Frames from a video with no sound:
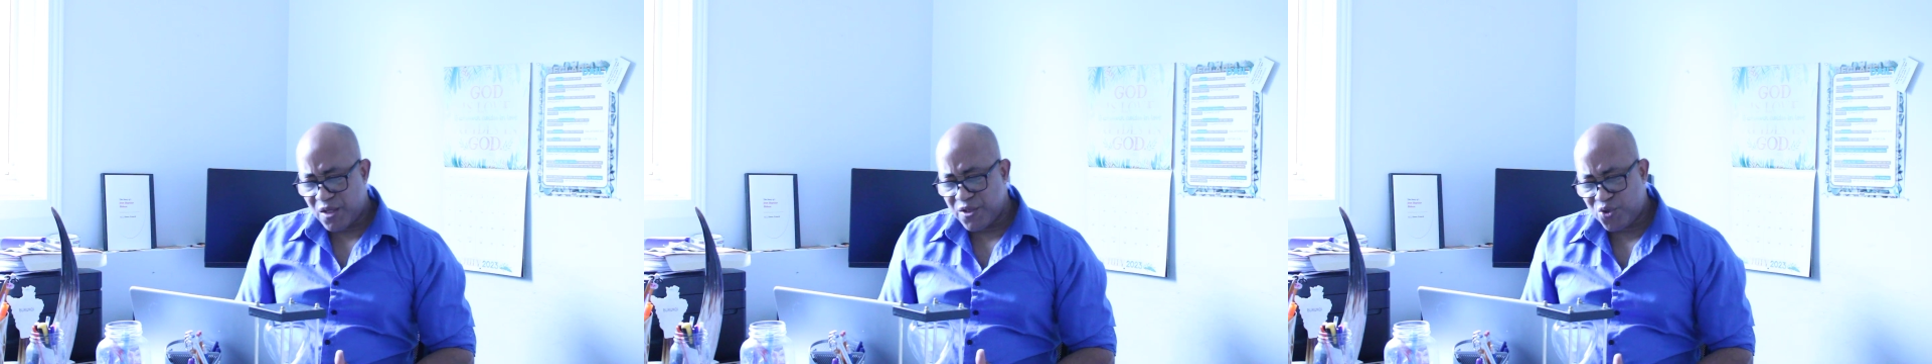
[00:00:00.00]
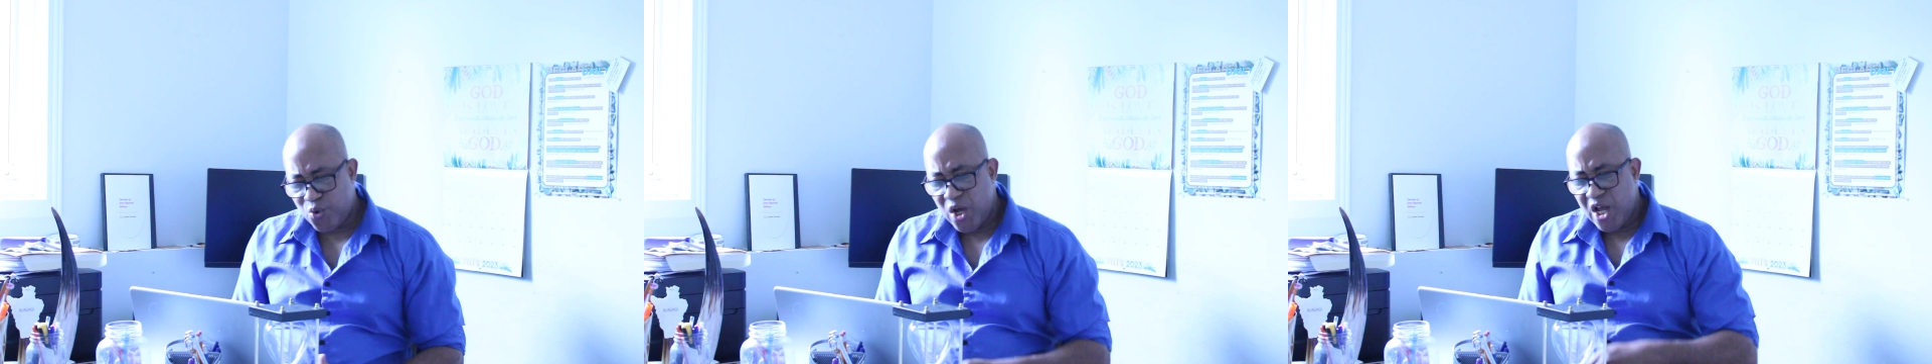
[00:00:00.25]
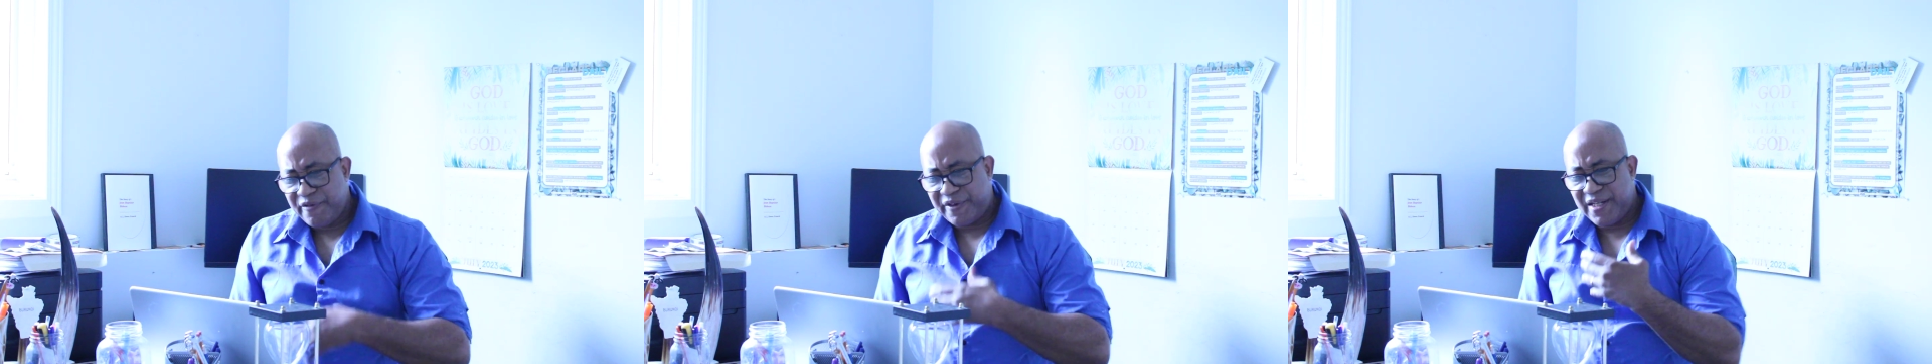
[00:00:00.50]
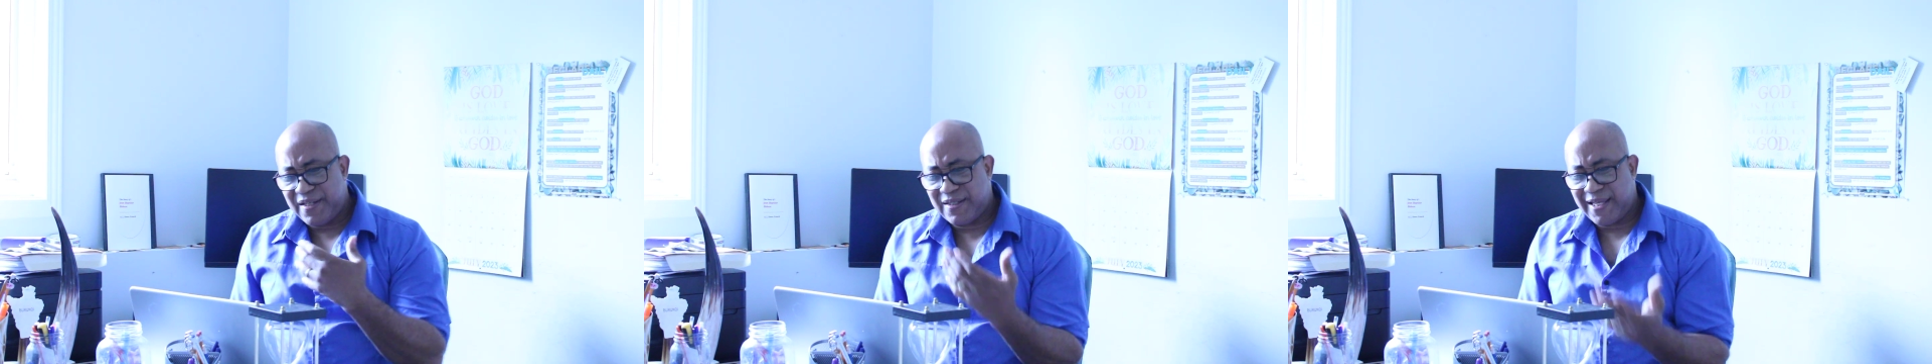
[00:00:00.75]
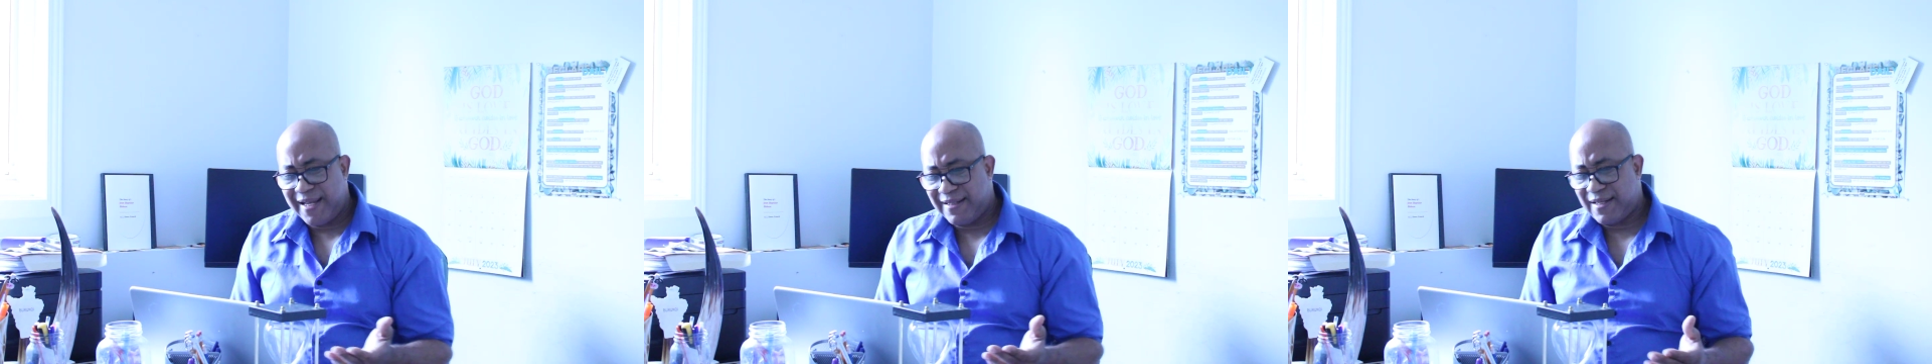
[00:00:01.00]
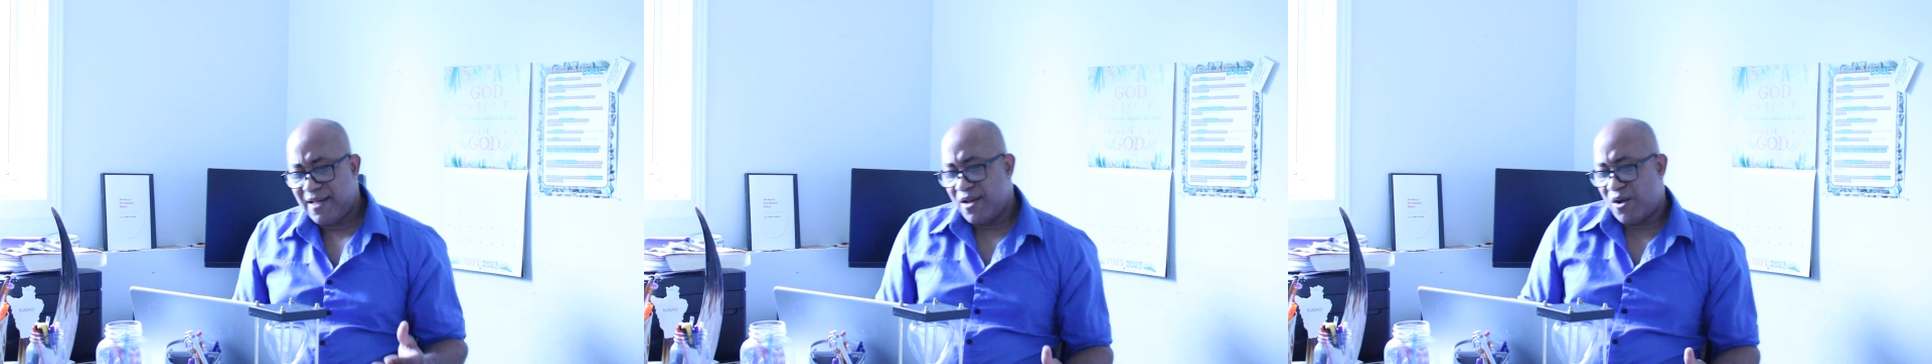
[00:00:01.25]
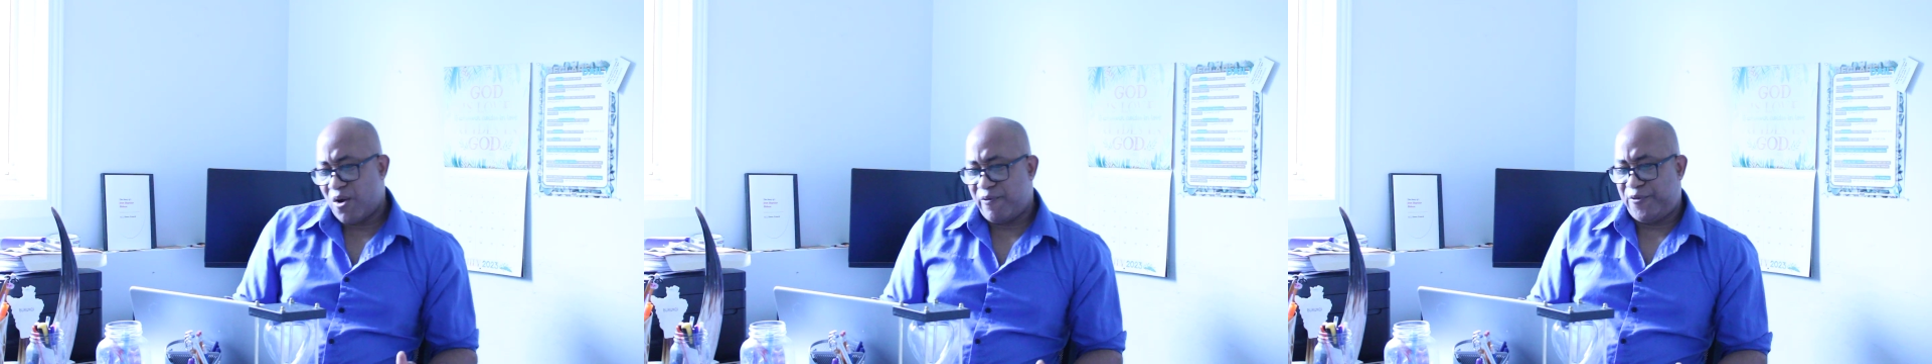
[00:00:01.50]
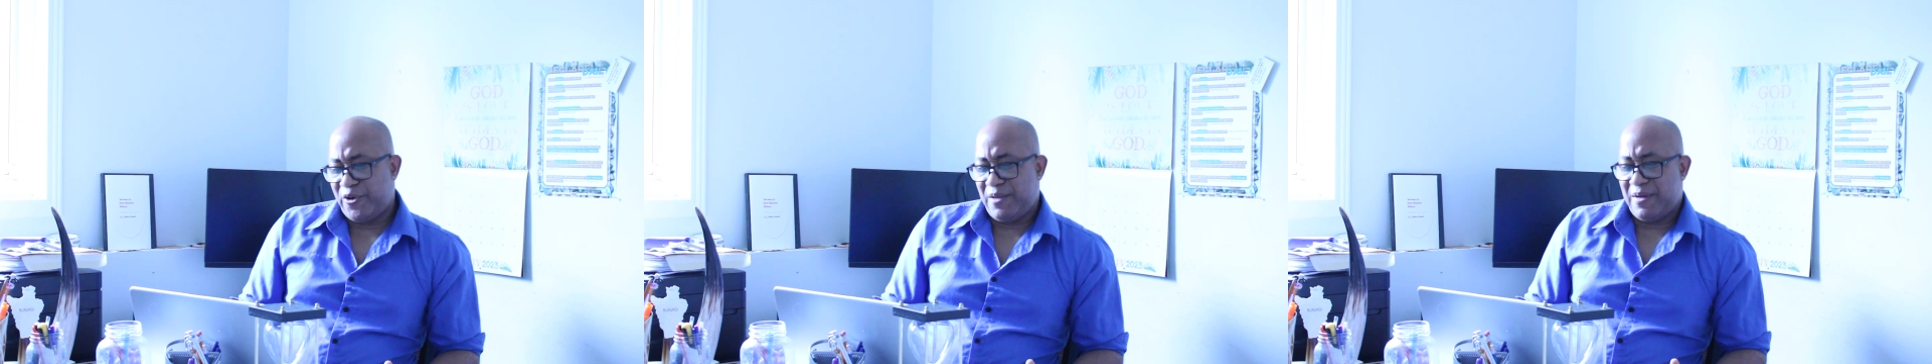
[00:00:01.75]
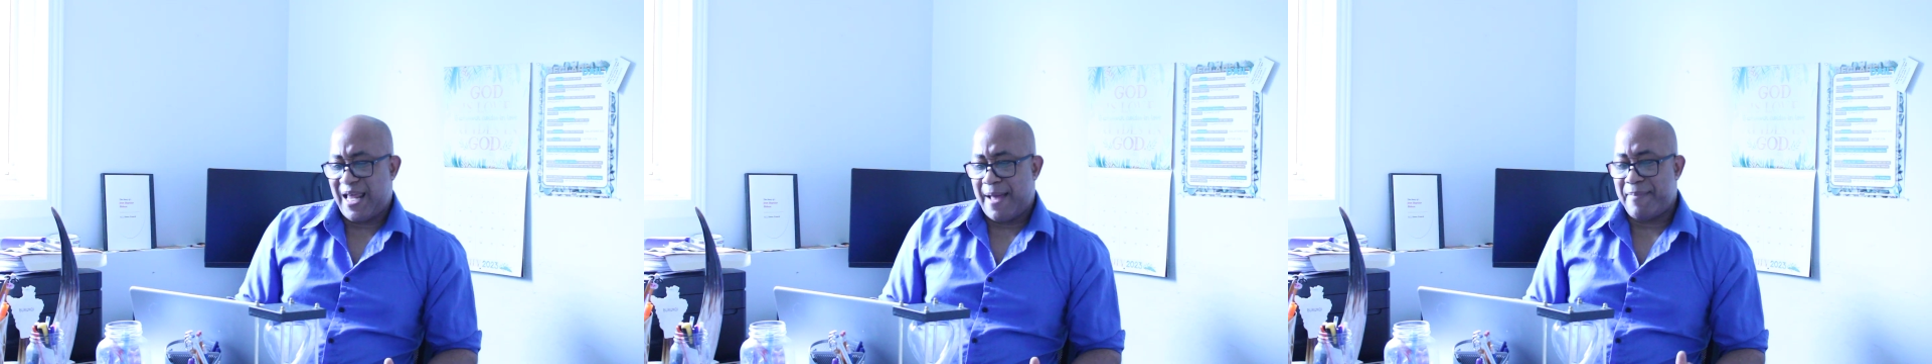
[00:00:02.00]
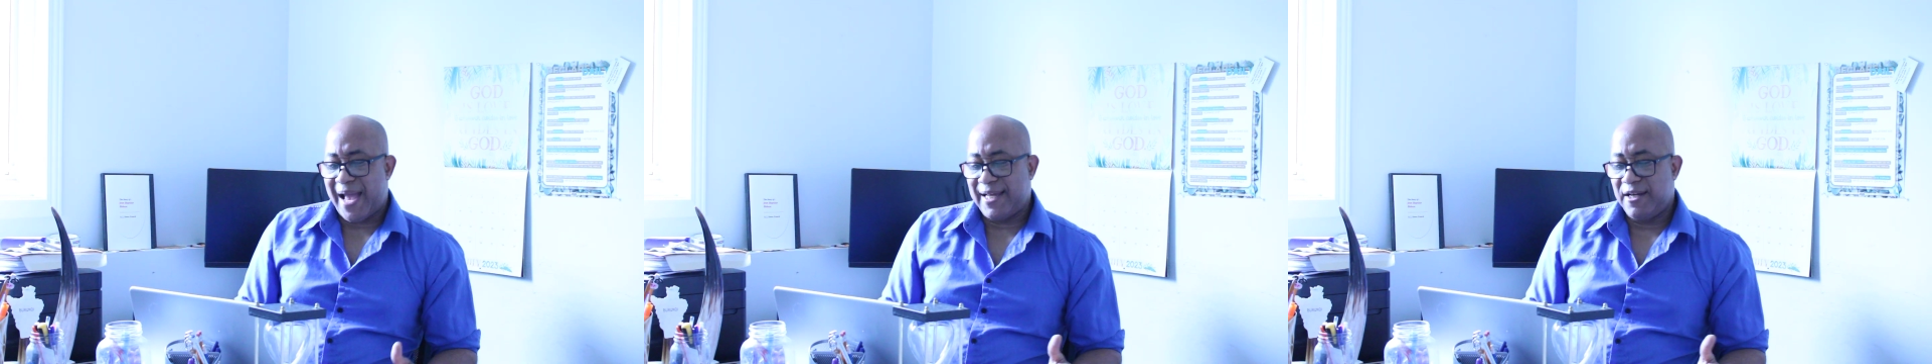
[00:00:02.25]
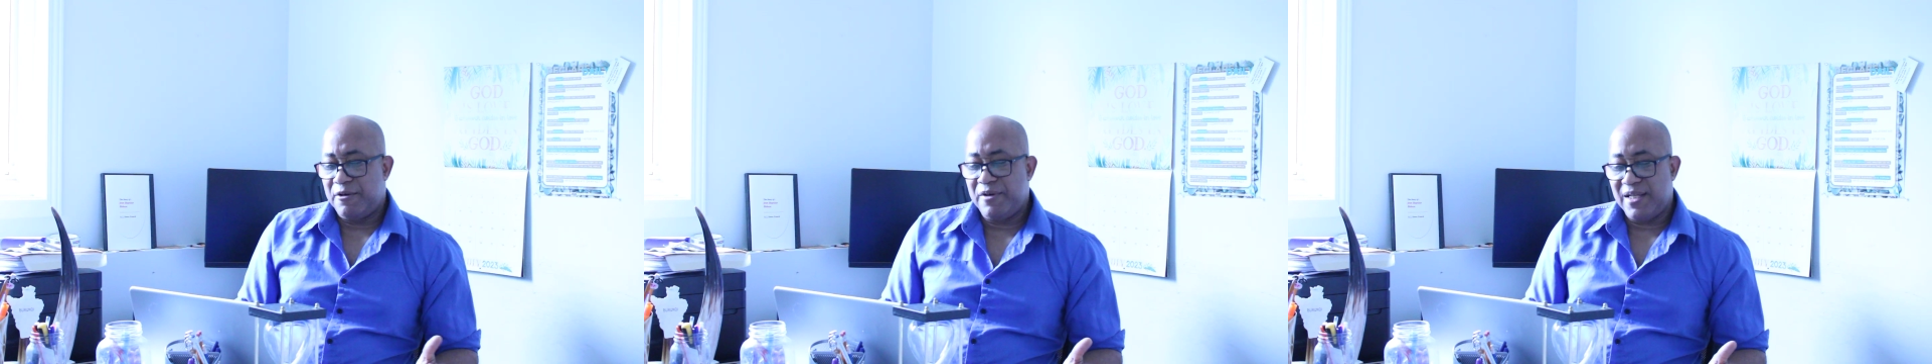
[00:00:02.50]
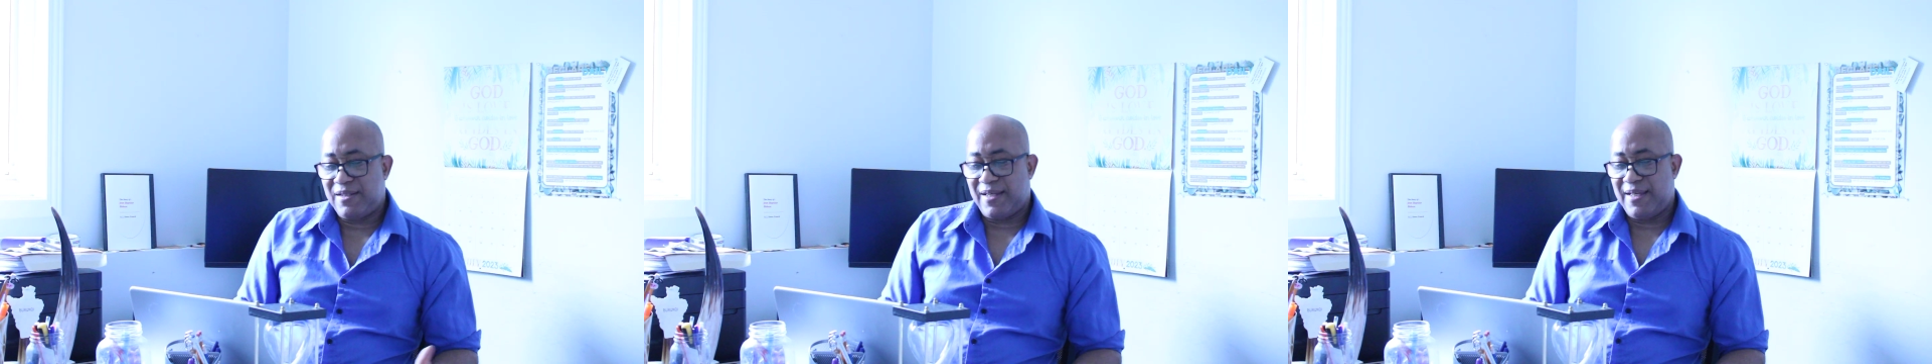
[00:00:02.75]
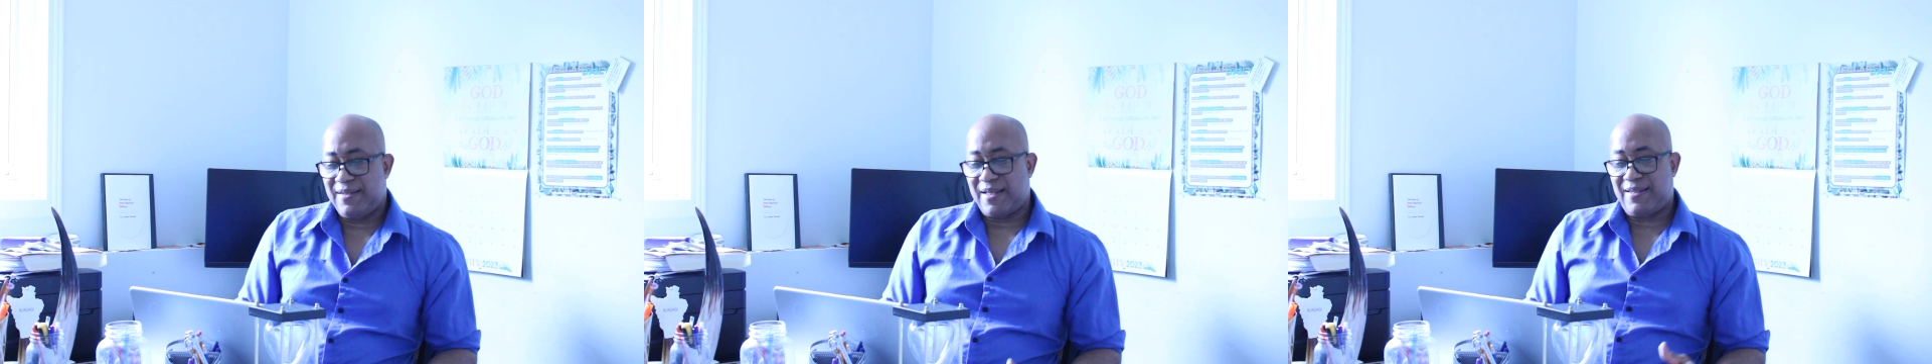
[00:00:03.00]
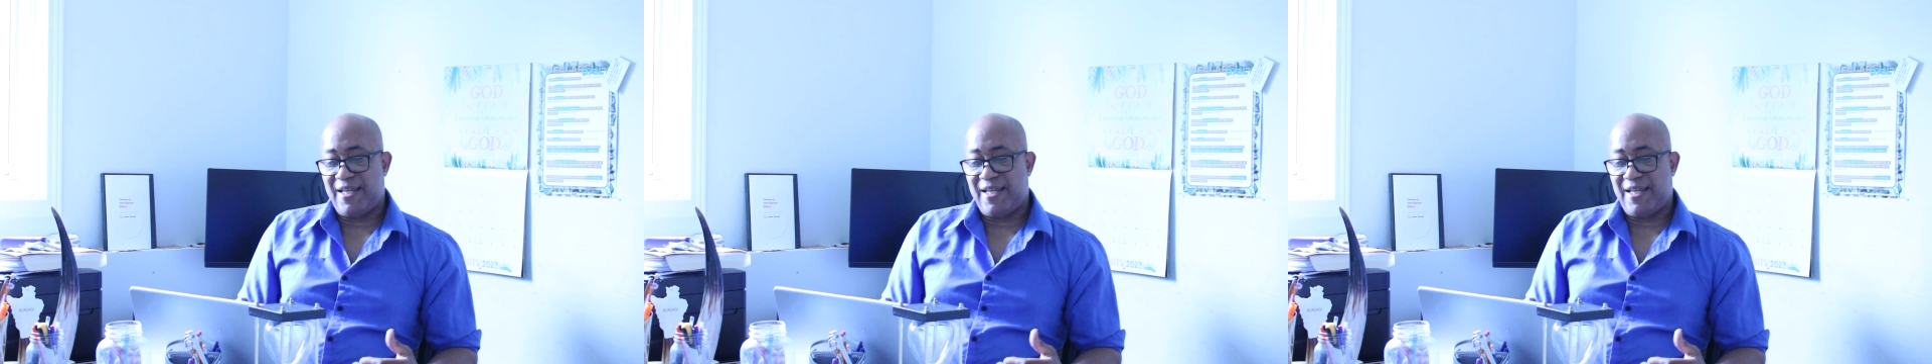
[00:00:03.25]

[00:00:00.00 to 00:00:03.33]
So for the saint for the La Marguerite is